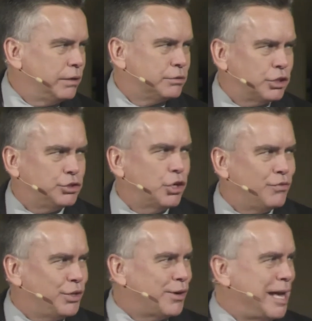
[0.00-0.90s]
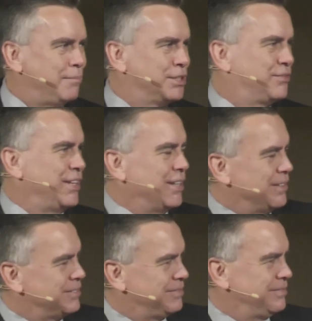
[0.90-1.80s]
and it was a jovial
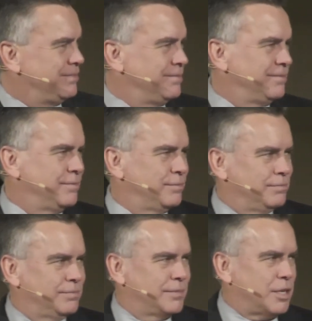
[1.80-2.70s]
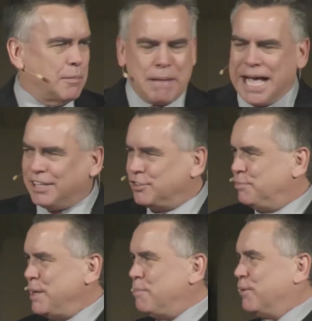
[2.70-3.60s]
atmosphere. A mass
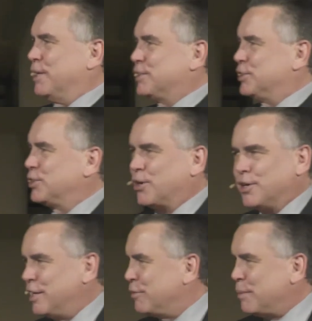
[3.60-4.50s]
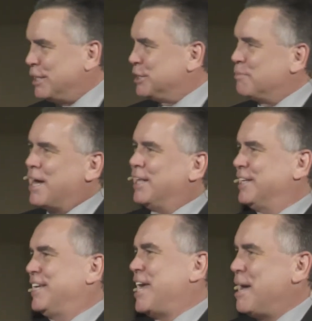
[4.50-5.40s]
of people at the start, and everybody
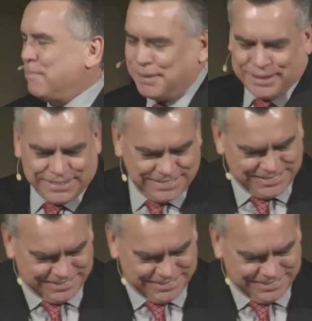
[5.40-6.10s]
smiling and happy.